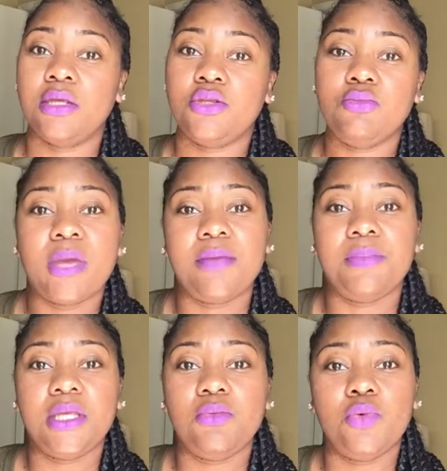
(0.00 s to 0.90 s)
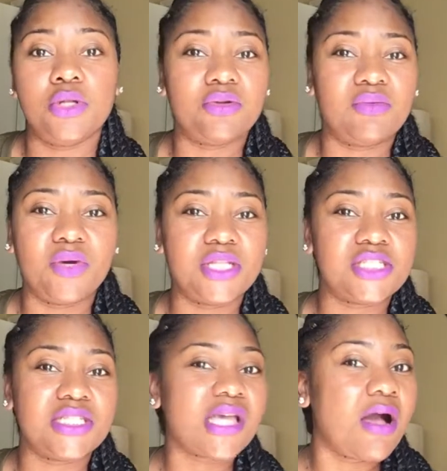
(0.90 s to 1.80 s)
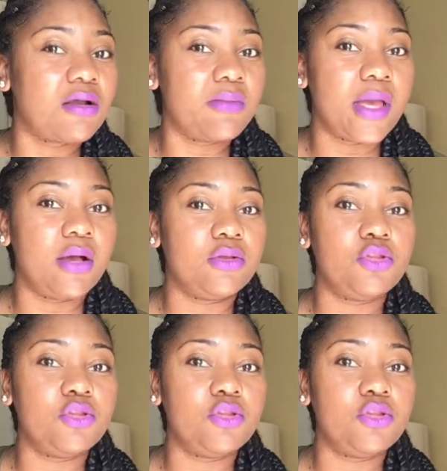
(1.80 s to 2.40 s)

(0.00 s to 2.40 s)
You may be wondering, what is she talking about?